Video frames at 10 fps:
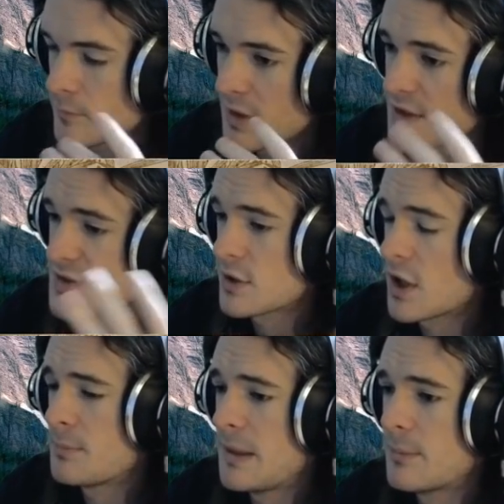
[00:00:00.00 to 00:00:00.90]
Because a
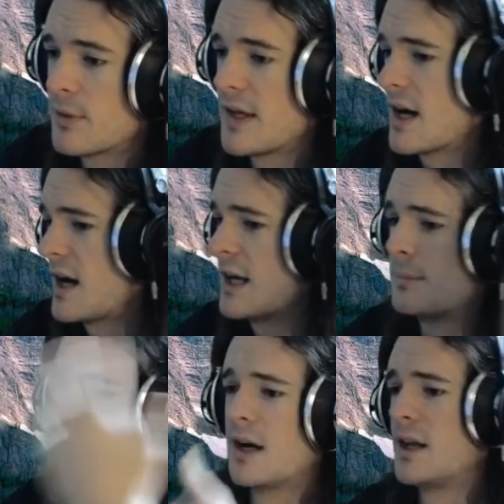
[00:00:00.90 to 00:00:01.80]
lot of people, they
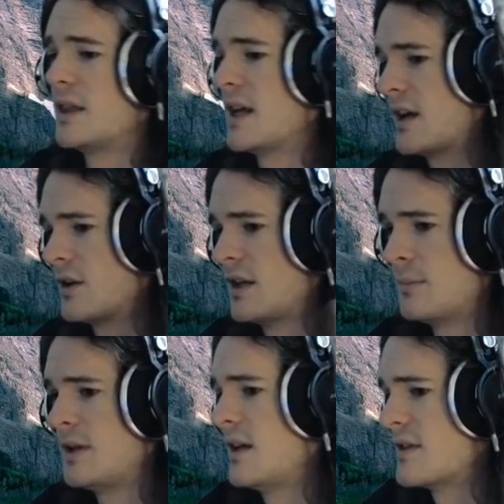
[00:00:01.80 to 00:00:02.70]
hide behind the
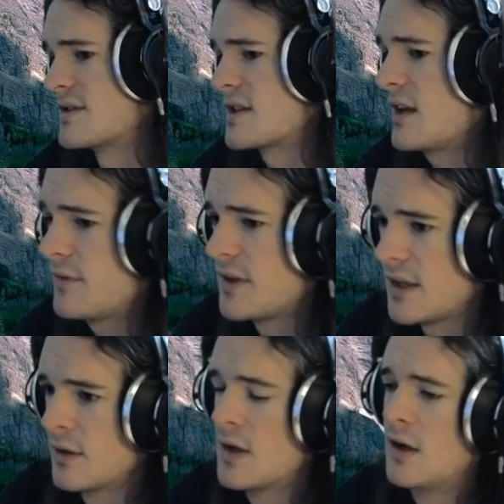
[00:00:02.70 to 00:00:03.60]
anonymity and the
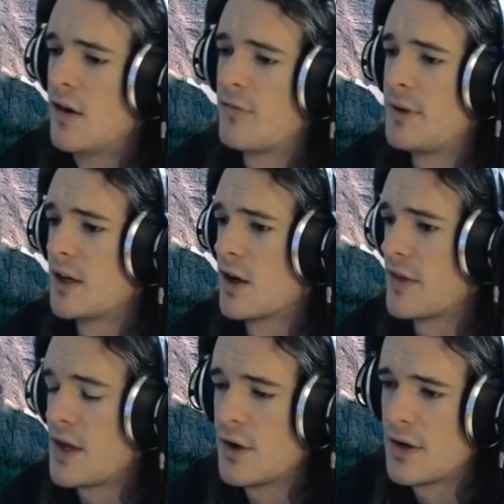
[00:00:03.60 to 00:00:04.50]
safety of being
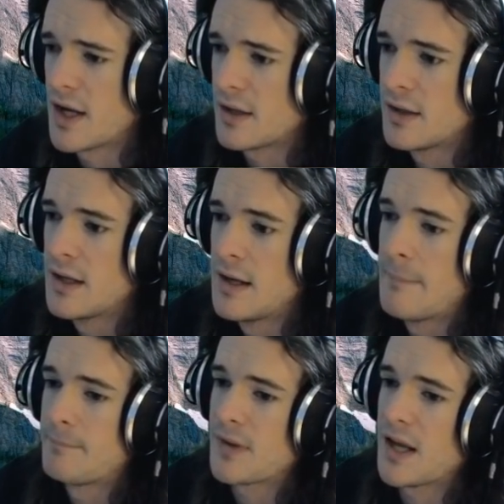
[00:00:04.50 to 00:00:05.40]
on the internet,
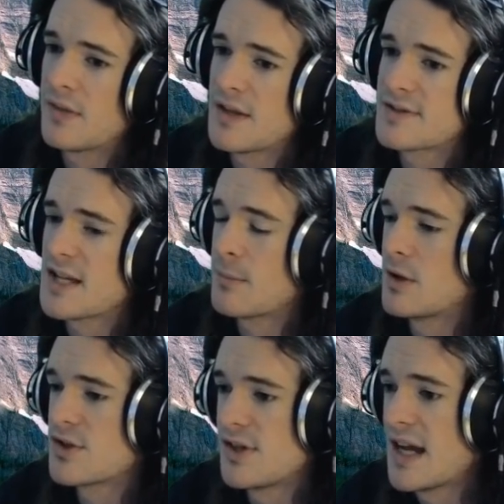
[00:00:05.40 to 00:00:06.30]
and they say a
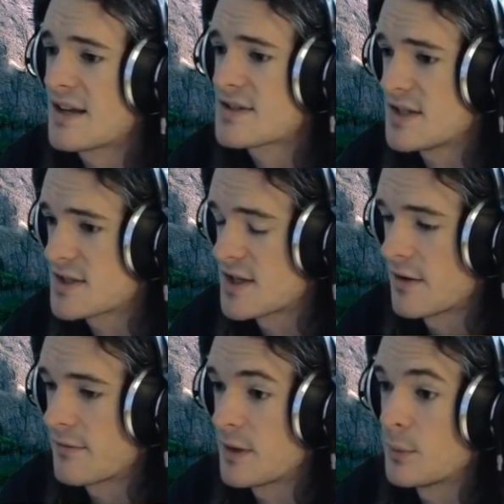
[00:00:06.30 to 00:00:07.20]
bunch of nasty
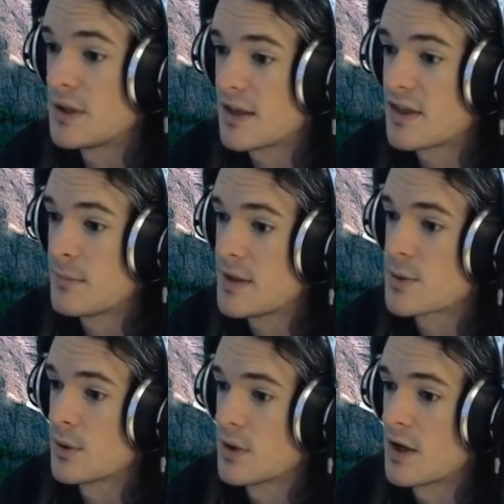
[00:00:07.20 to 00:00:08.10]
stuff that would get them
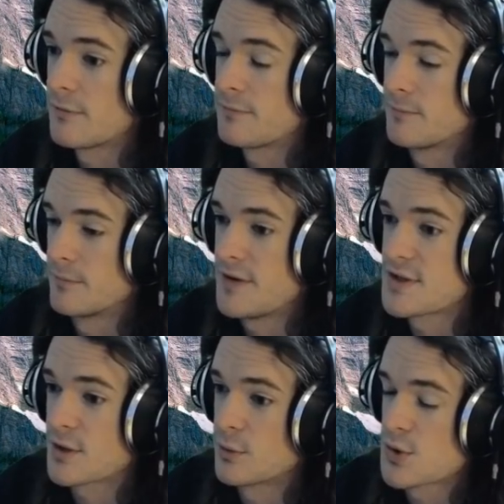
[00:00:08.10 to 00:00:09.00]
into a lot of
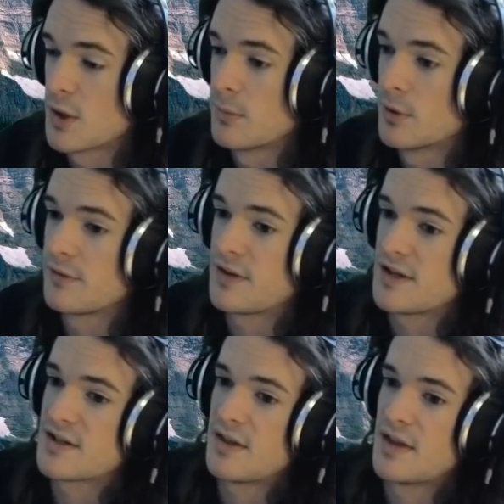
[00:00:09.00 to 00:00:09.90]
physical trouble if
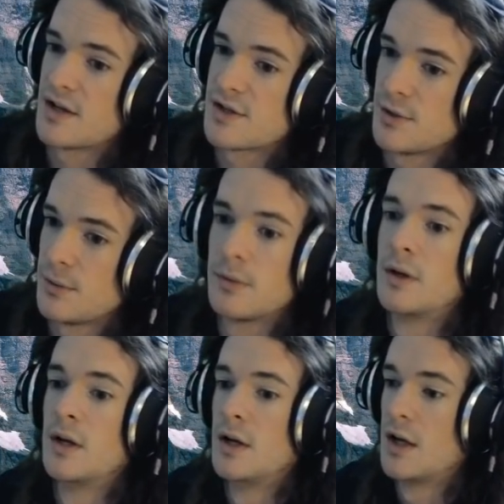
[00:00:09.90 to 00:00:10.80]
they said that to
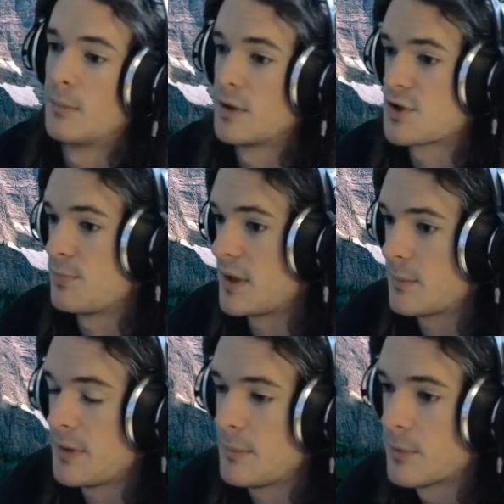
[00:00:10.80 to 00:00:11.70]
a bunch of
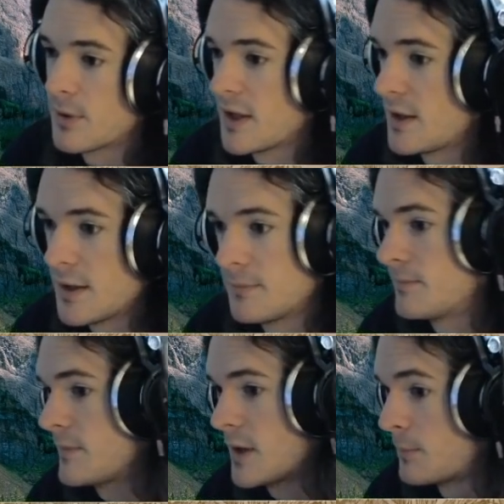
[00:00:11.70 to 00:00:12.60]
big people at
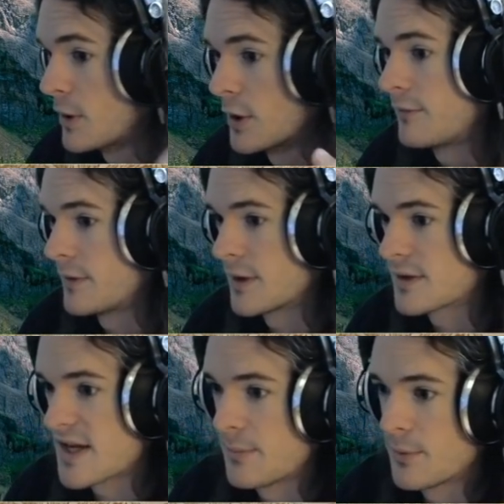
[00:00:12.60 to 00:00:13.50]
a bar, for
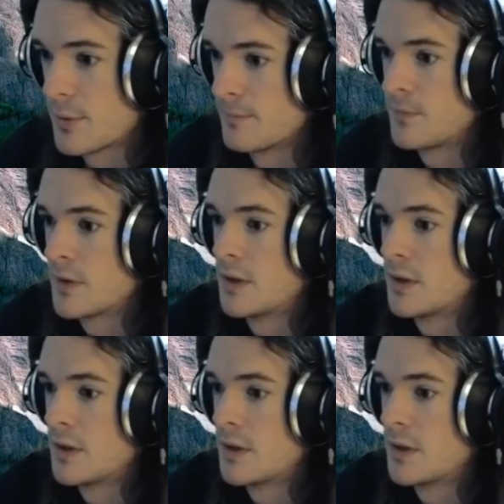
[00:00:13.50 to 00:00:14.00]
example.